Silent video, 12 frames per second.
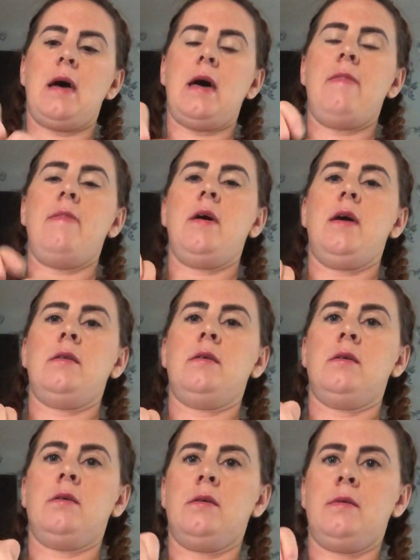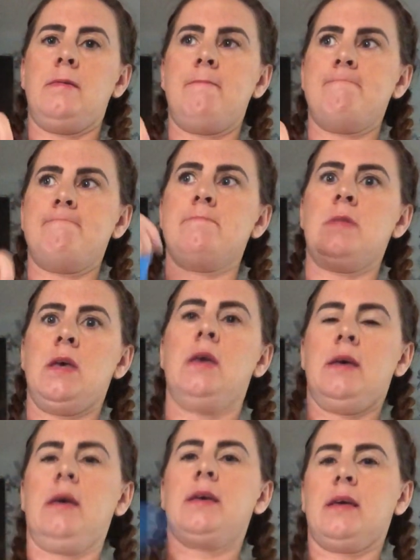And then
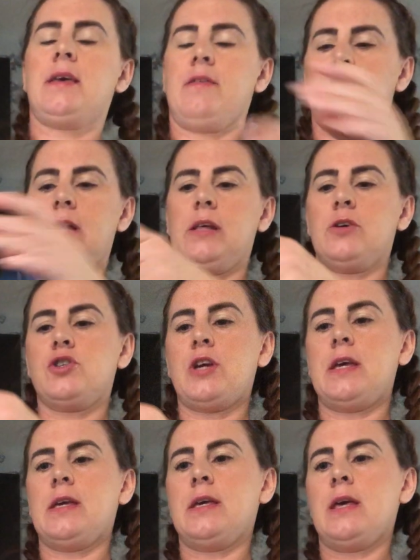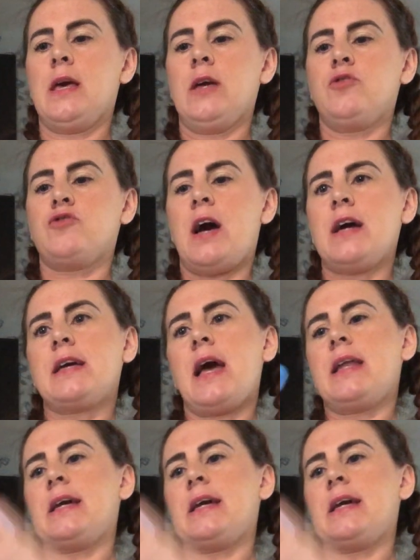give it a little shake. Try and get